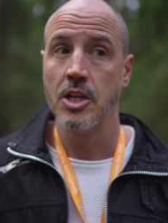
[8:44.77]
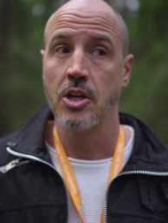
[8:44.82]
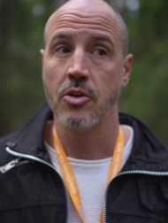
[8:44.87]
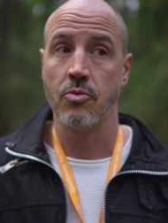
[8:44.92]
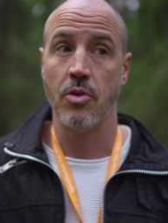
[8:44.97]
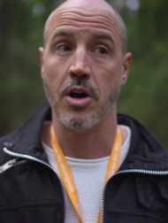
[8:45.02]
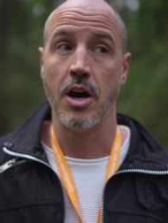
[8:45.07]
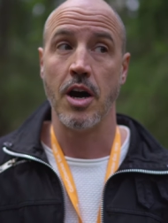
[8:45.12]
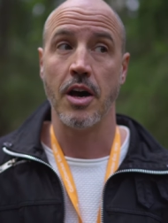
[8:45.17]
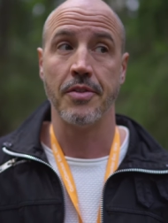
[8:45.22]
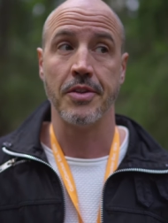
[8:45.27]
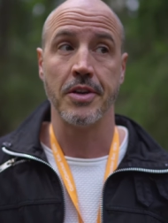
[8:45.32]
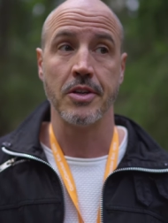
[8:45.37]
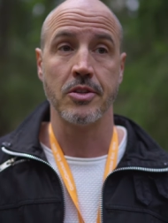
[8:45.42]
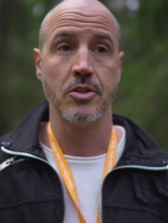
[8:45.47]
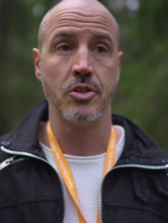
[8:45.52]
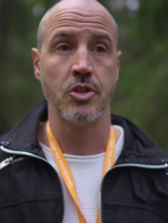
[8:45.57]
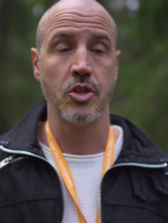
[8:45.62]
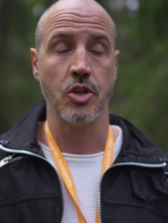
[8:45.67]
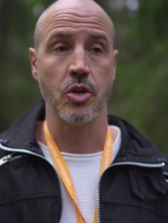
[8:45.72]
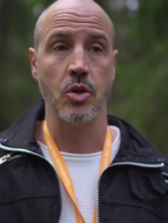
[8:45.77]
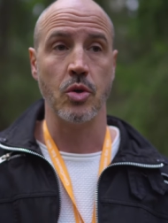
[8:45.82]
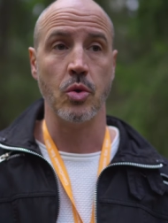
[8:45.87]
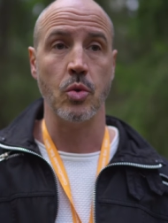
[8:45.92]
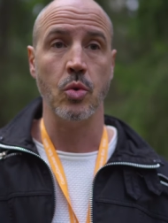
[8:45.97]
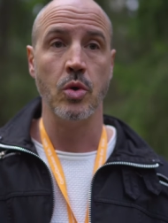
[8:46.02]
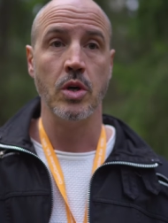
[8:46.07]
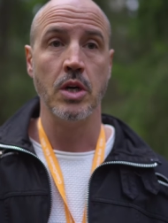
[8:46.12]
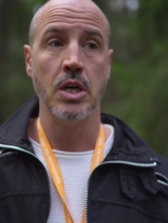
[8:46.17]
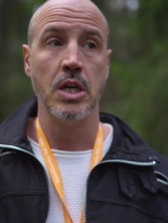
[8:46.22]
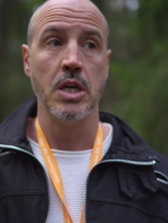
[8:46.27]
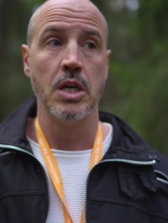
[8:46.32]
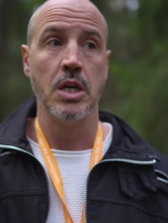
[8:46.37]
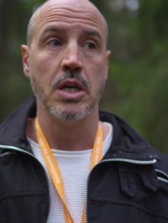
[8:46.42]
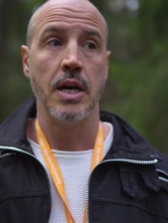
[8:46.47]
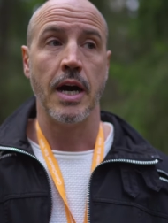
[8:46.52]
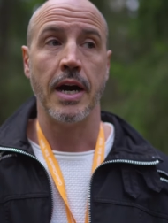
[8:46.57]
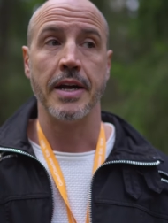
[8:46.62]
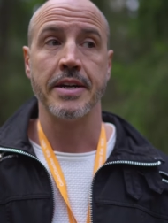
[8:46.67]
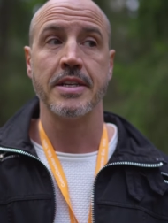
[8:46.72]
rather to
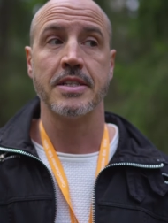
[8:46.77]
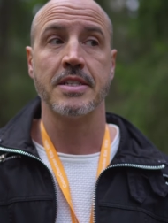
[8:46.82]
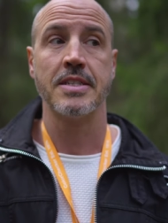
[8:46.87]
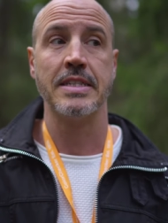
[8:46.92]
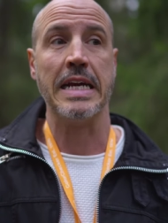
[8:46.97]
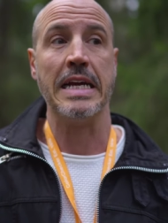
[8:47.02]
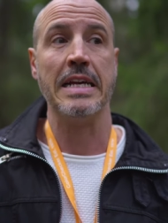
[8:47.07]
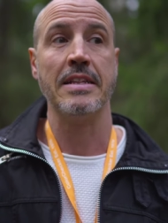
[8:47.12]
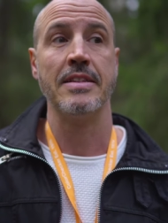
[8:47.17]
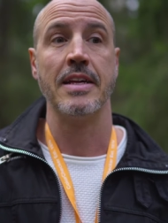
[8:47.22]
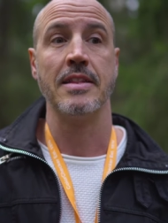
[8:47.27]
understand